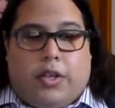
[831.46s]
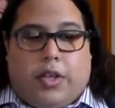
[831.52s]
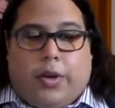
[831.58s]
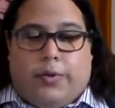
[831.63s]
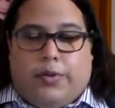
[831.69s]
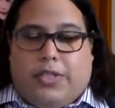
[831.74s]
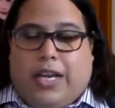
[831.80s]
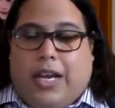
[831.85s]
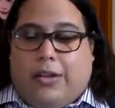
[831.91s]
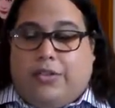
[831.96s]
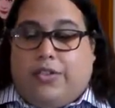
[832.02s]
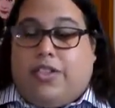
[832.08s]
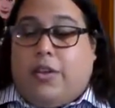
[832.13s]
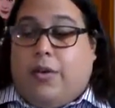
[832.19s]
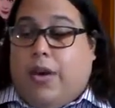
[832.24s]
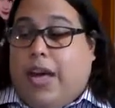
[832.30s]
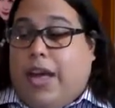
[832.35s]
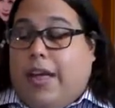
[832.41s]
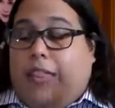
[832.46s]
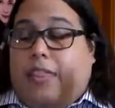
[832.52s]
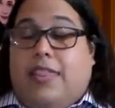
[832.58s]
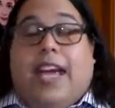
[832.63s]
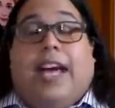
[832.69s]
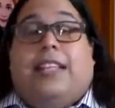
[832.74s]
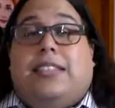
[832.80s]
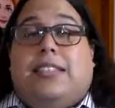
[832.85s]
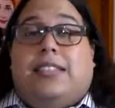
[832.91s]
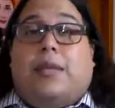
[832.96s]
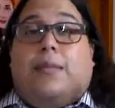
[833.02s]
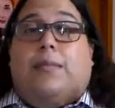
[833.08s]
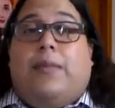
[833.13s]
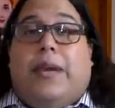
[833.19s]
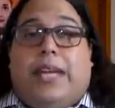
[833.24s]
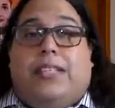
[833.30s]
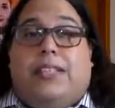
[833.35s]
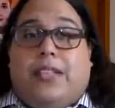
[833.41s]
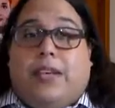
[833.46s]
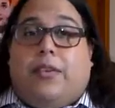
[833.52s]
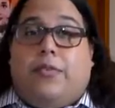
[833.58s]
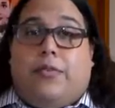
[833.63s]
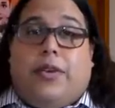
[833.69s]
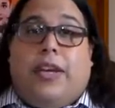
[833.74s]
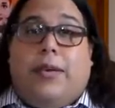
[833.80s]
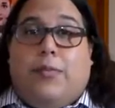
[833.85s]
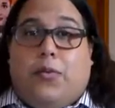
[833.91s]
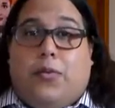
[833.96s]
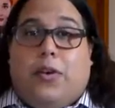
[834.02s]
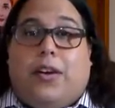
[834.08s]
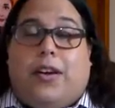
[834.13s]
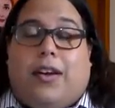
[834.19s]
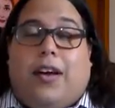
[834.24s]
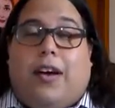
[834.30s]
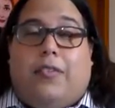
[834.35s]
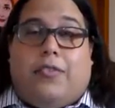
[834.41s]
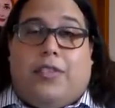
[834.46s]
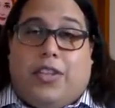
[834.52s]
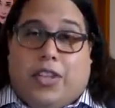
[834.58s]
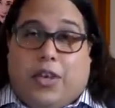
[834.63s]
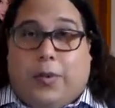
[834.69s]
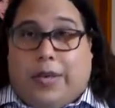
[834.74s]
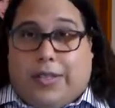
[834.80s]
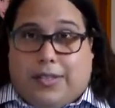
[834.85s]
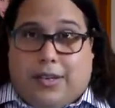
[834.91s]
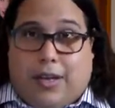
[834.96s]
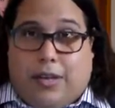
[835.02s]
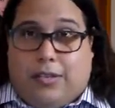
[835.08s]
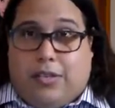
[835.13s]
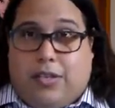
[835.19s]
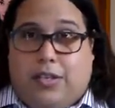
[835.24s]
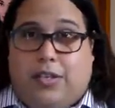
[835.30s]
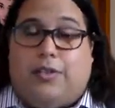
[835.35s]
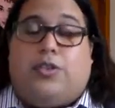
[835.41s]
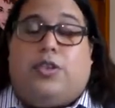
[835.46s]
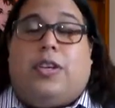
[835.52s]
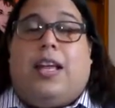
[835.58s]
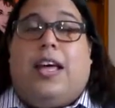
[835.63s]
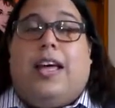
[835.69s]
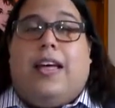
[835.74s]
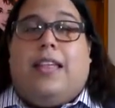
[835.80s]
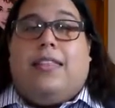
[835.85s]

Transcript: goes down. So that's the basic framework of the U.S. Constitution.